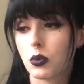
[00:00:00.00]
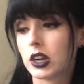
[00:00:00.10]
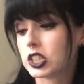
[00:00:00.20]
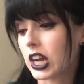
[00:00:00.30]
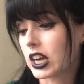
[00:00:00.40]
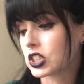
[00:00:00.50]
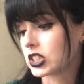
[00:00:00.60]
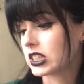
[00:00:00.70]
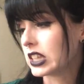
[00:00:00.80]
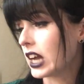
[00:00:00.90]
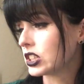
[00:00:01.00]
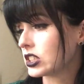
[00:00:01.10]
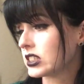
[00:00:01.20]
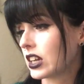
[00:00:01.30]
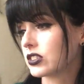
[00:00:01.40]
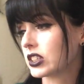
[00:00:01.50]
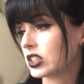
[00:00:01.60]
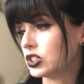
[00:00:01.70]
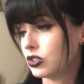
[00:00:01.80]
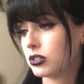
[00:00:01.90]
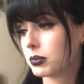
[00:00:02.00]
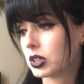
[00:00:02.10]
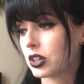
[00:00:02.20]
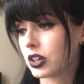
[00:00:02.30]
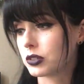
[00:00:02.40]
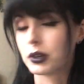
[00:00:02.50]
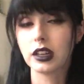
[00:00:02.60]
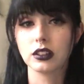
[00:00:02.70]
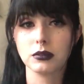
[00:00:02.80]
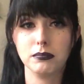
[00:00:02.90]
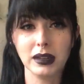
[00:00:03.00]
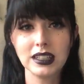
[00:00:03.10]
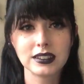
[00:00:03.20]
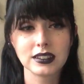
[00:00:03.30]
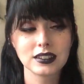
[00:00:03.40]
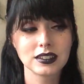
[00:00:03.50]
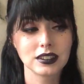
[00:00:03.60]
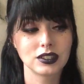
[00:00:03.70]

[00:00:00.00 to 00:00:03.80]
which actually that just sounds like Juniper on a regular basis.